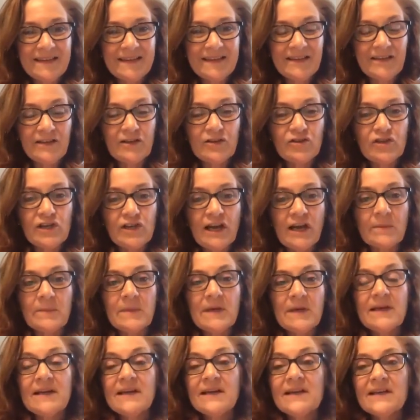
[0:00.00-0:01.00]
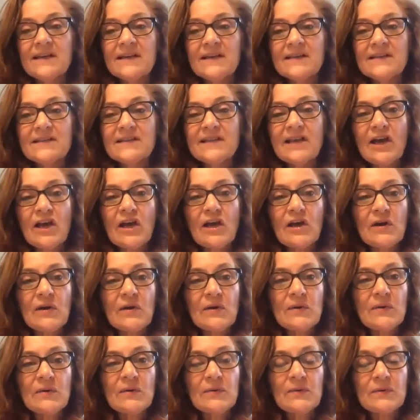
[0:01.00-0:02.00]
Good job.
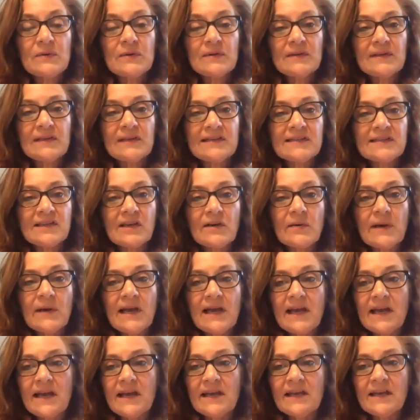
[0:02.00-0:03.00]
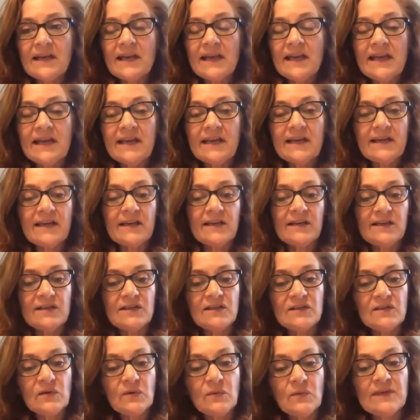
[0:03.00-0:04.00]
So let's go ahead
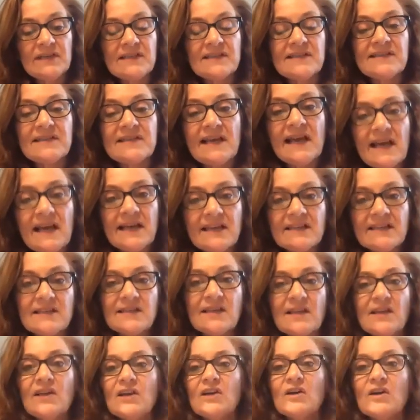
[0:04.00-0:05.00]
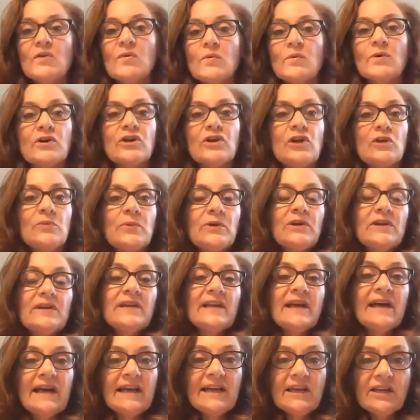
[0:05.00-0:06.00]
and with set, we're going to put
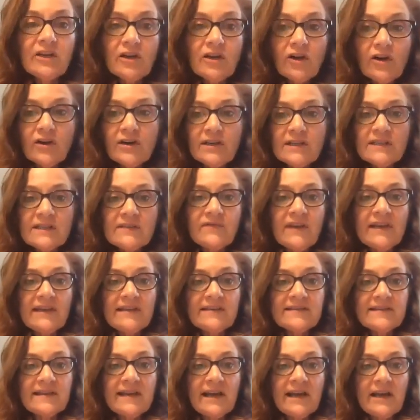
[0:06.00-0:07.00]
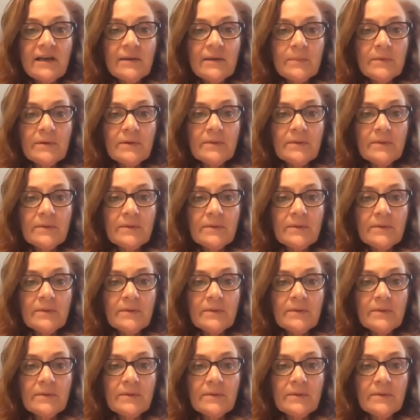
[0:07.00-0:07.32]
9 cards face up.